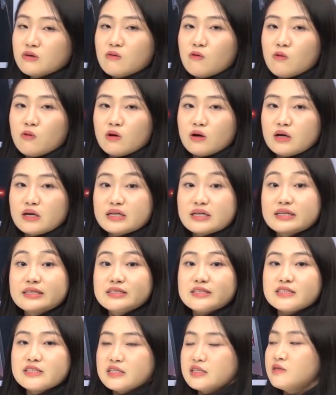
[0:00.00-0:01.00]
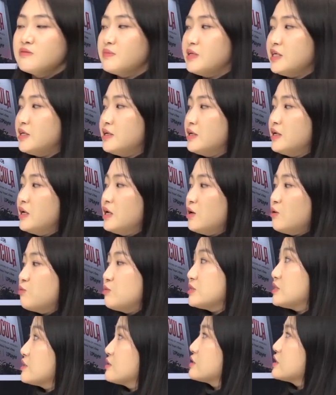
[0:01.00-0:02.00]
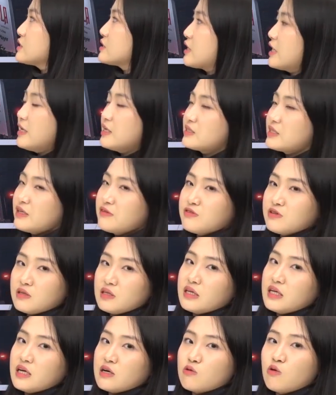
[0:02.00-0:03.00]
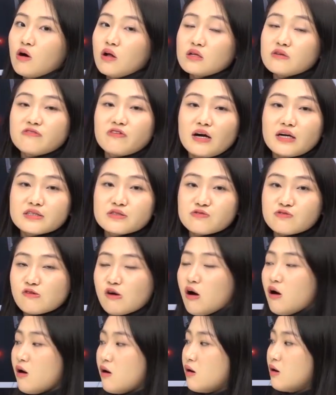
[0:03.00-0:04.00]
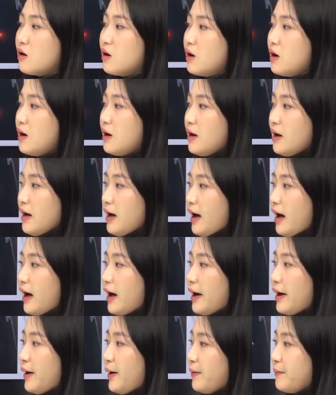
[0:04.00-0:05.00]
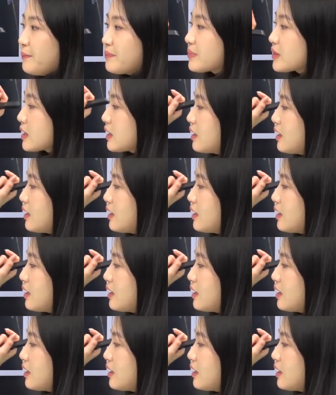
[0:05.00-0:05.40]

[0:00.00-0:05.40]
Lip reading: or concealment, which in this case, I feel like it qualifies for all. And